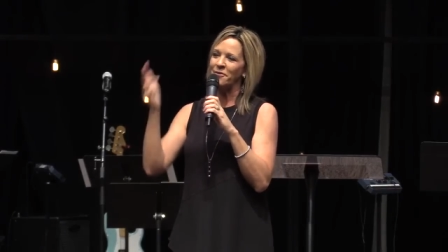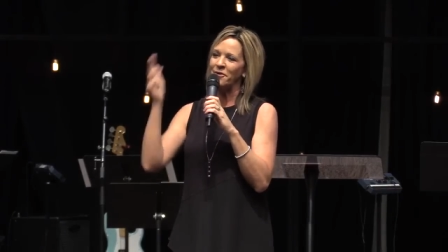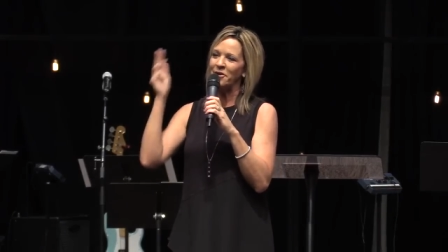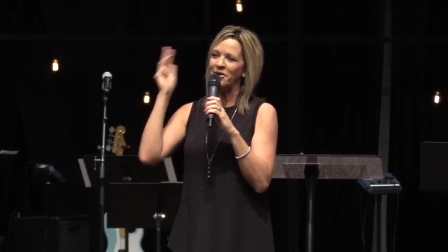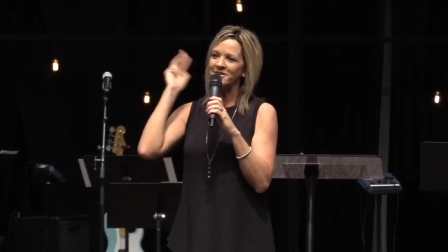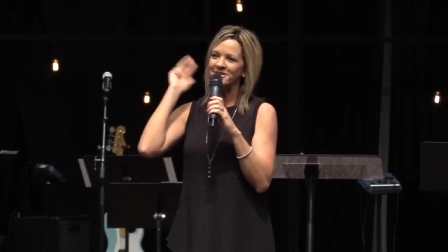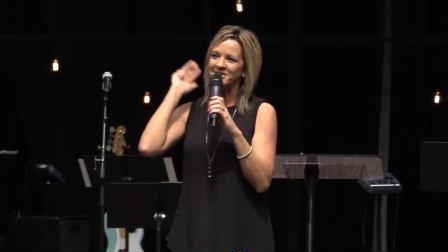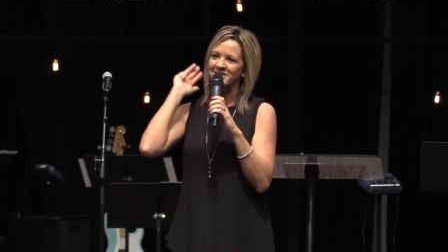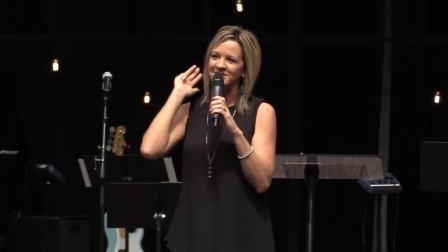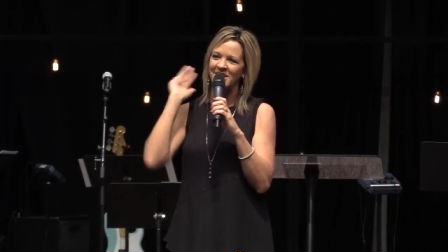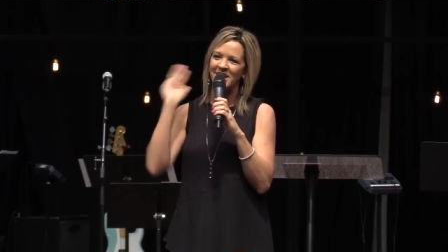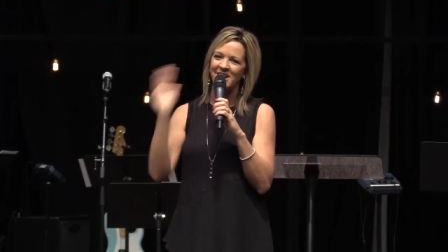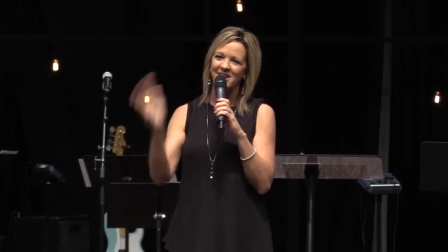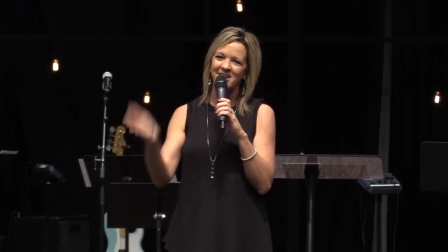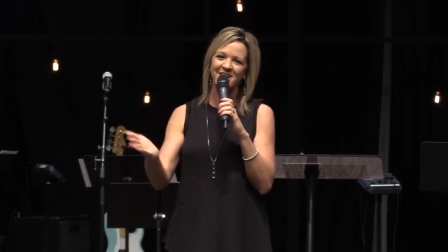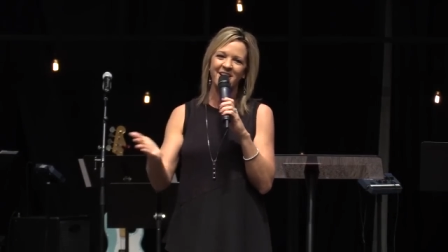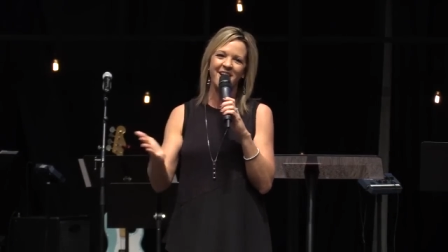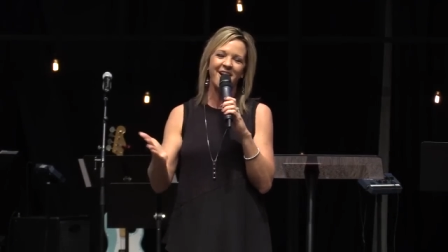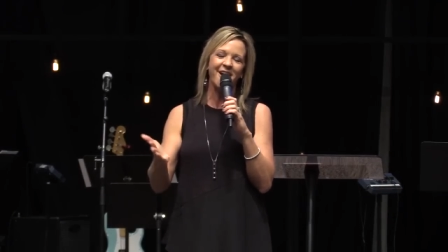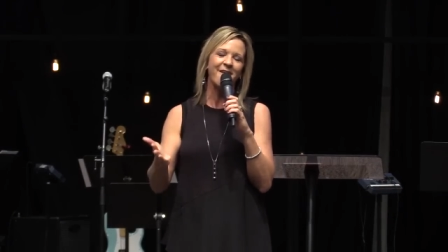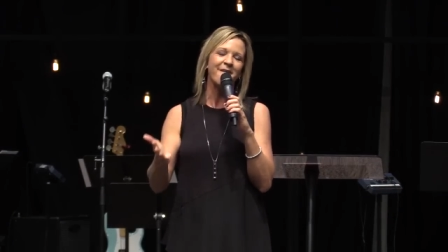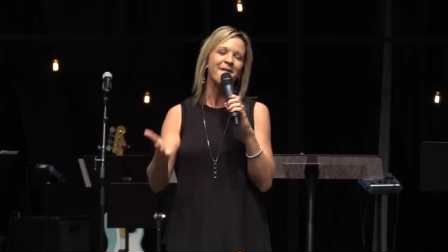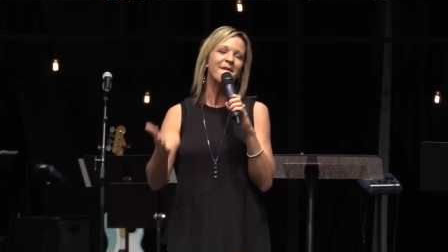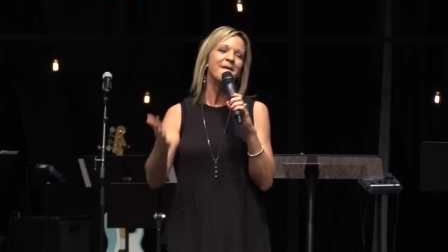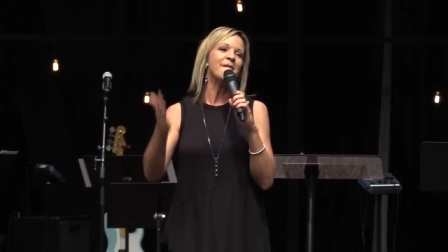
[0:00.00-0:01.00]
Fourth said
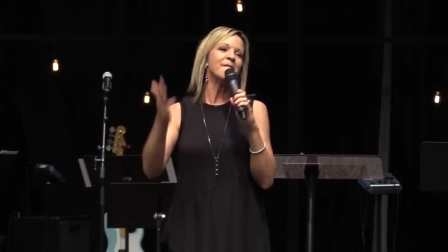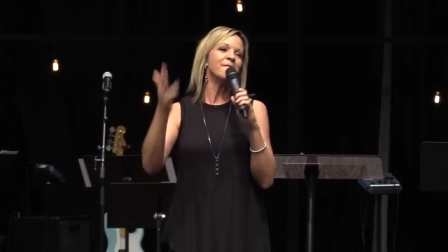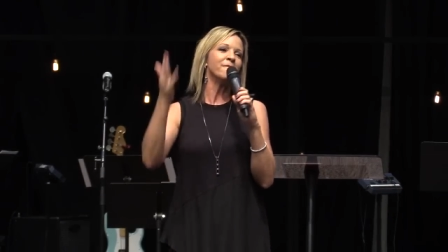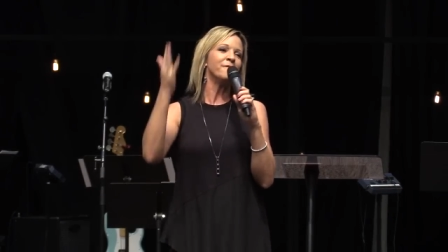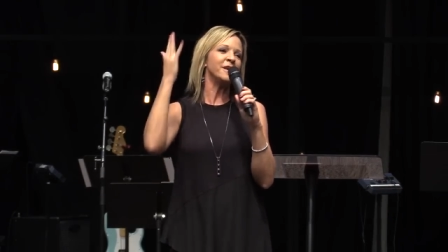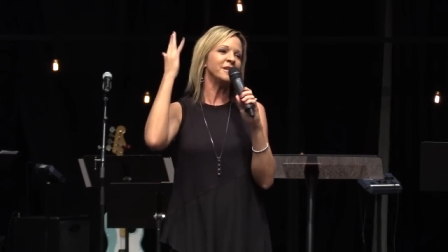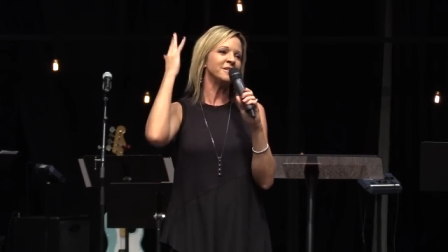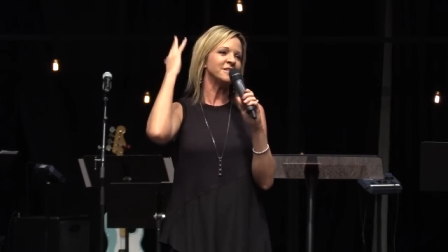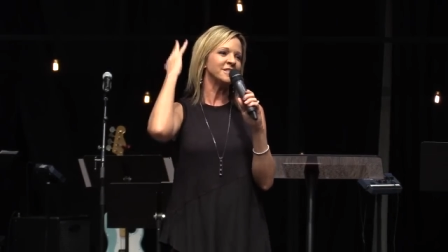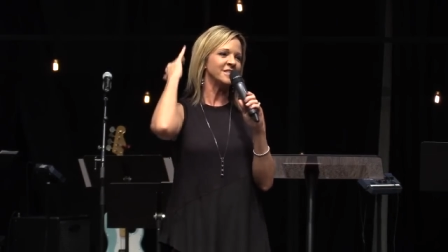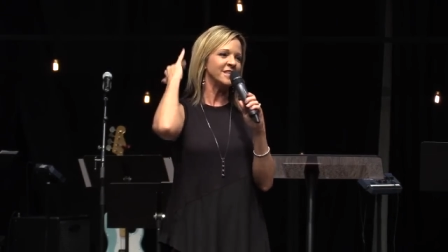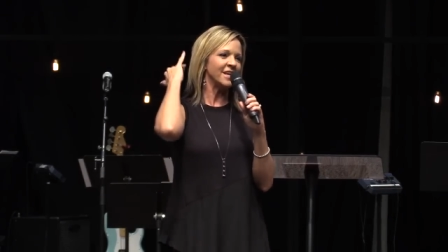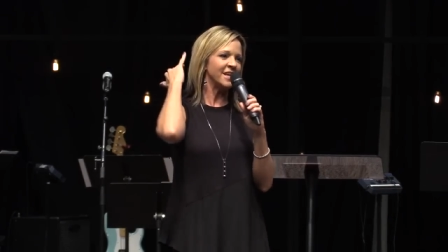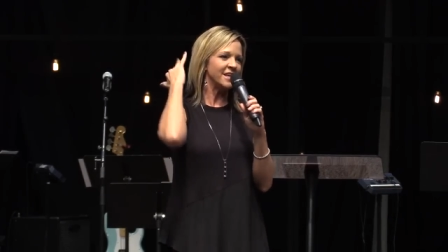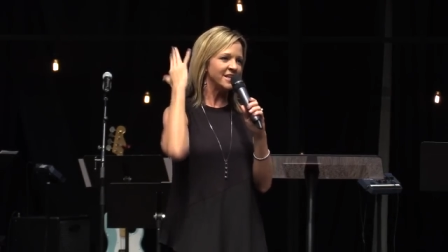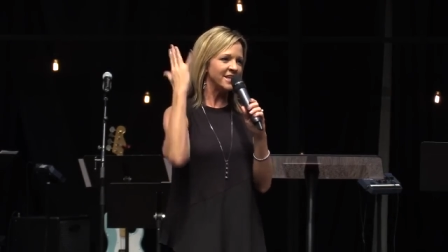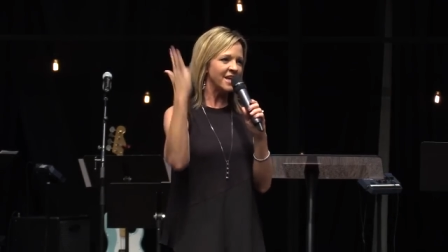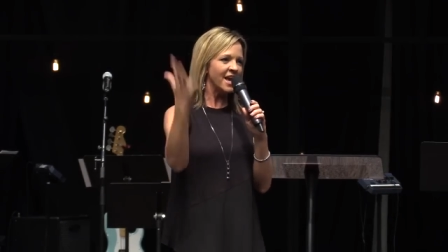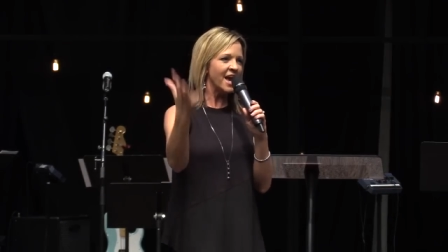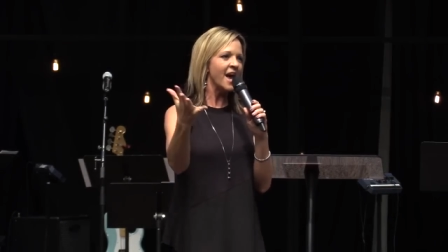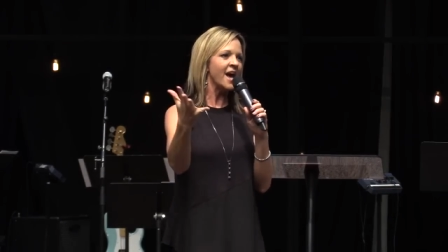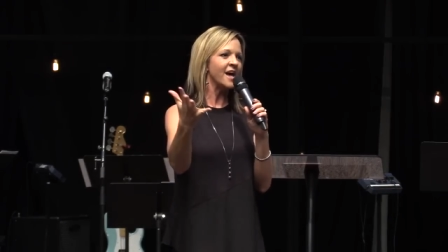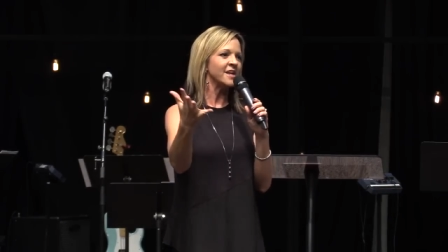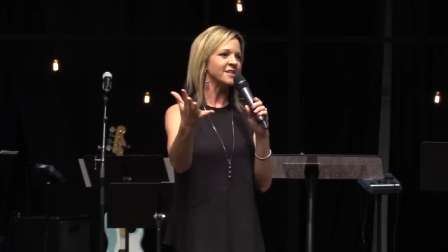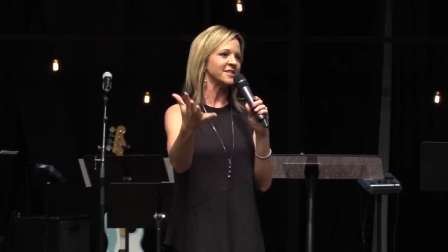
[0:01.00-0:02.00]
no. Fifth said
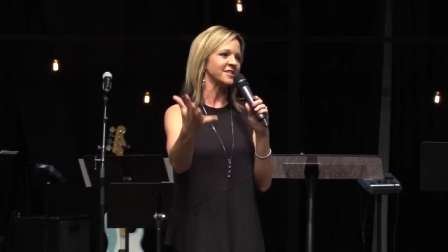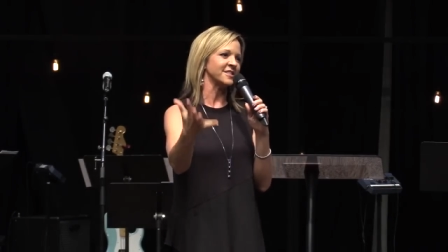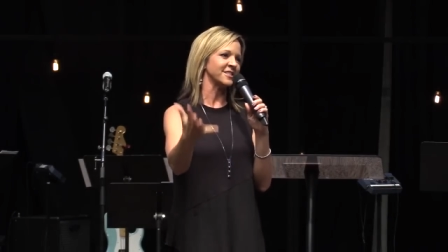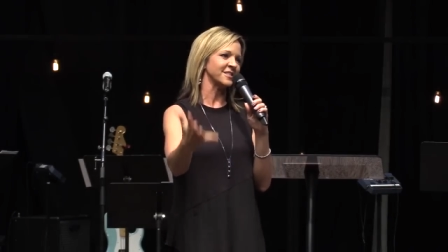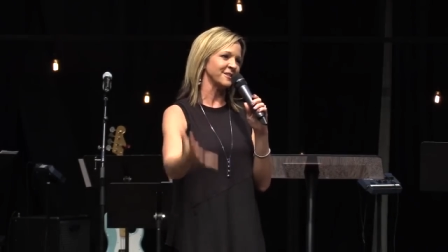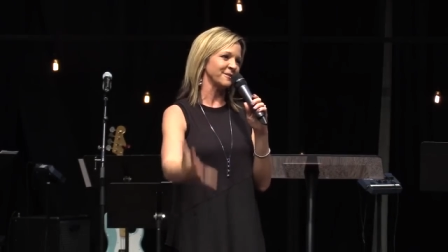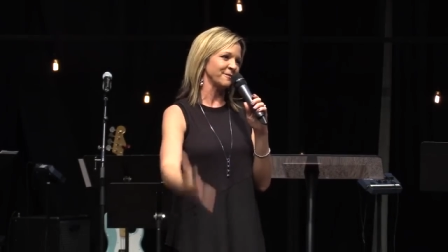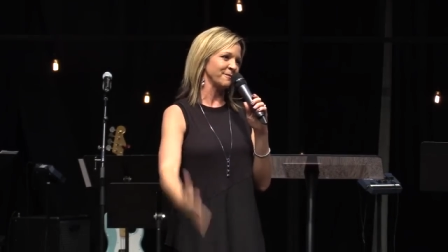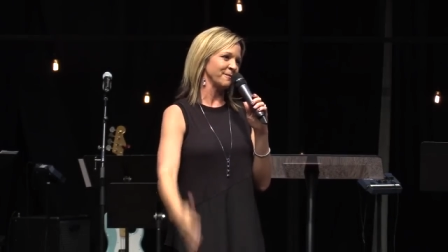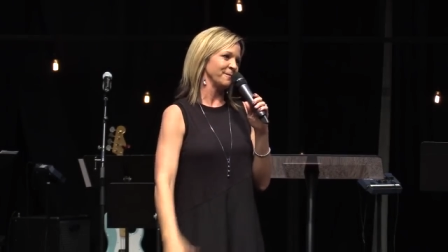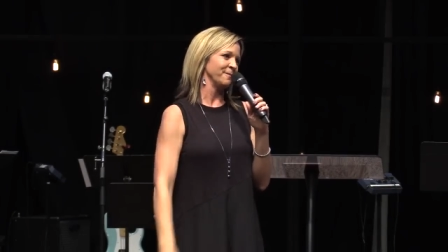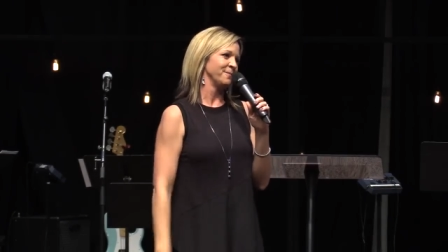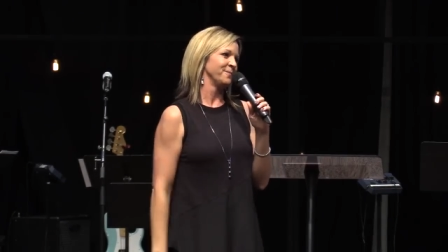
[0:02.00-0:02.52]
yes.